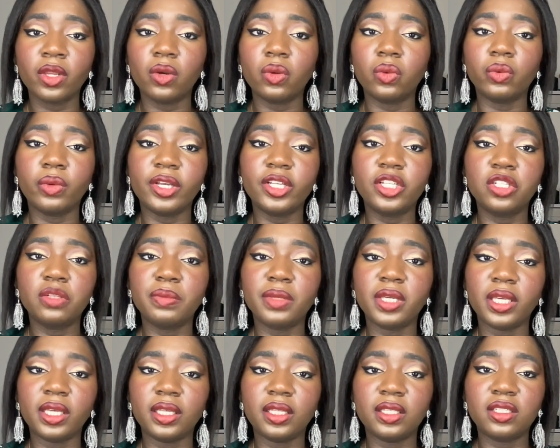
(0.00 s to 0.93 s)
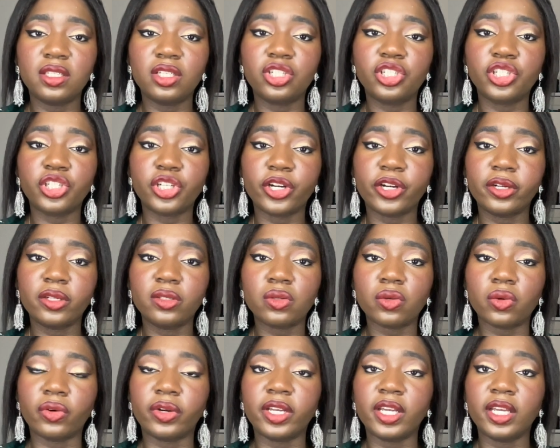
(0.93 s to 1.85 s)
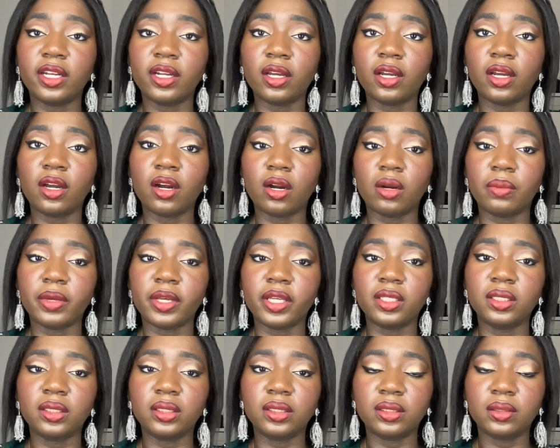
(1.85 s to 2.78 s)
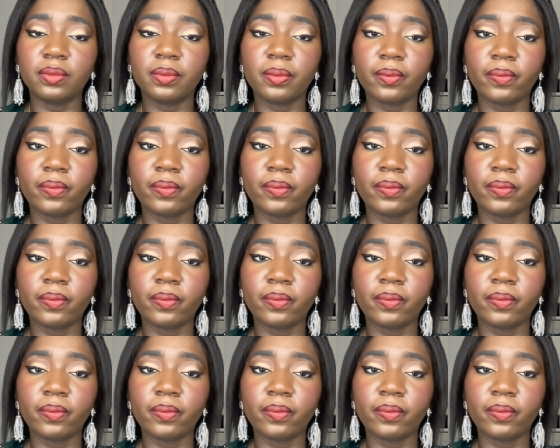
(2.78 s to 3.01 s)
which means shirt or inner garment.